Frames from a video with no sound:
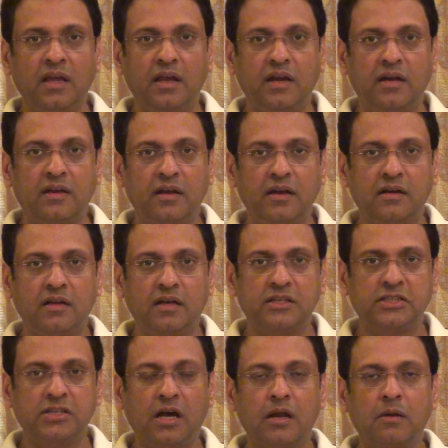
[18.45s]
It hit a
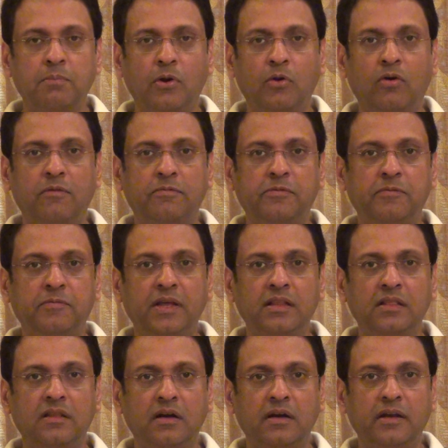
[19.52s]
sharp low of
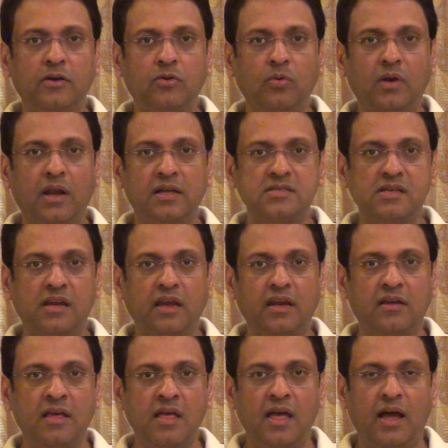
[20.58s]
$1,532 last night
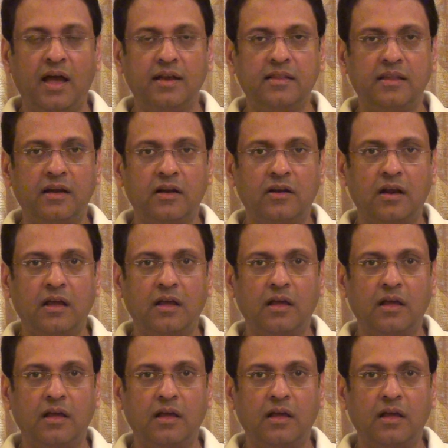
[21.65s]
and then